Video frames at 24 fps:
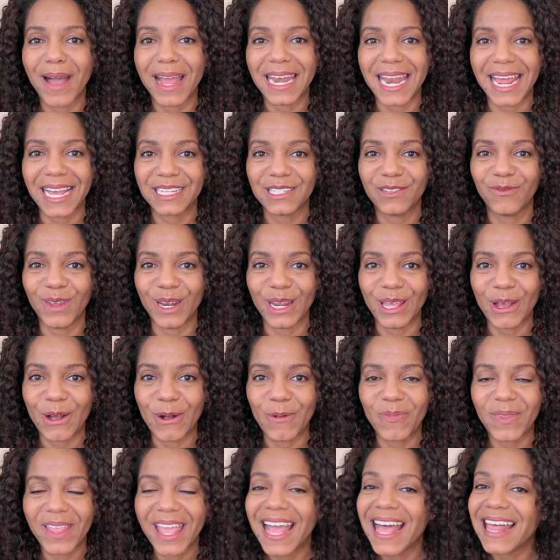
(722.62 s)
my next
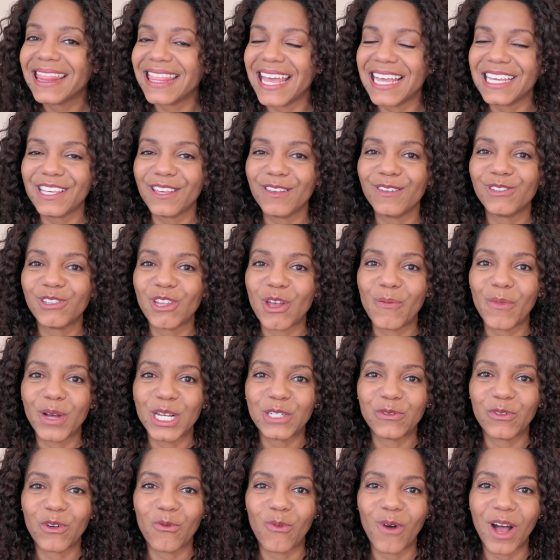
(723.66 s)
video. Thank you so
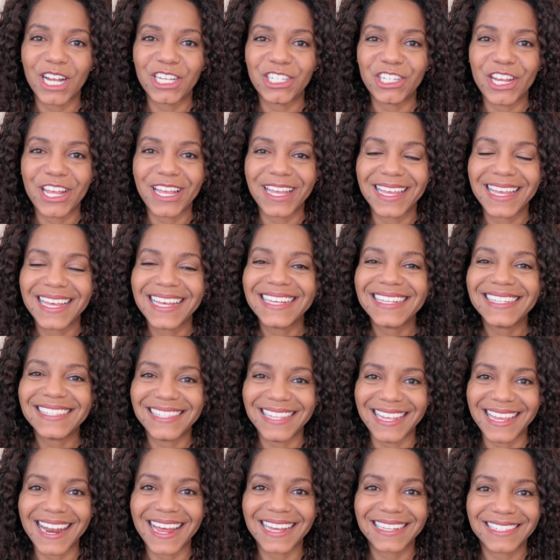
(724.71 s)
much for watching.
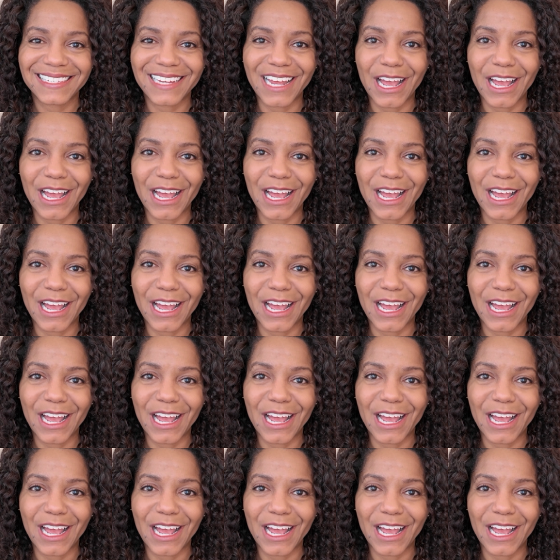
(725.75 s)
See you next